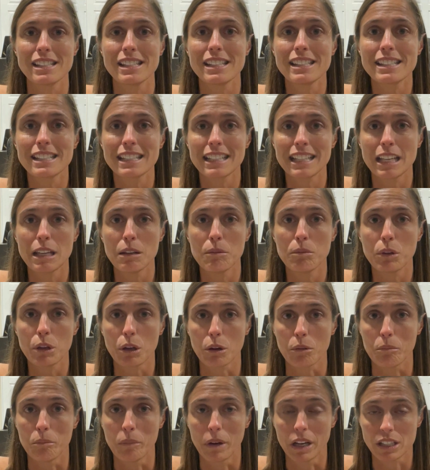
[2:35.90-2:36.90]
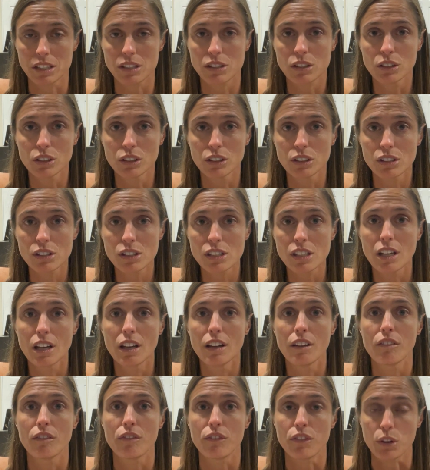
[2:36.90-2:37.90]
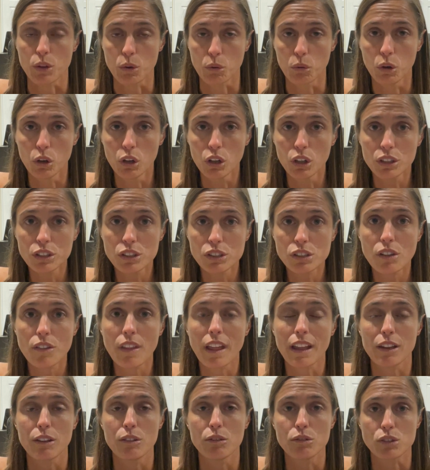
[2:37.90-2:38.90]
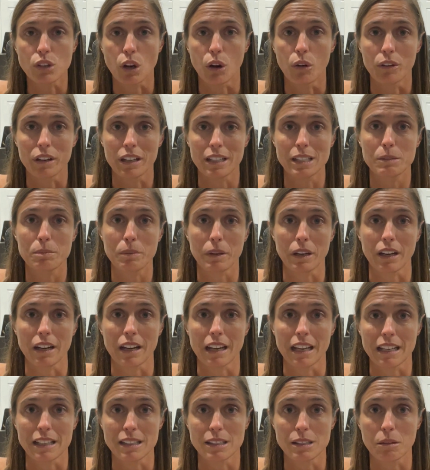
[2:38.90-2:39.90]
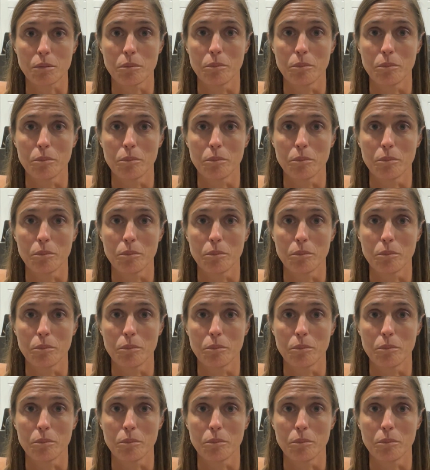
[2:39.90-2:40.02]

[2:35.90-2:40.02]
is to keep your muscles fueled so that you don't experience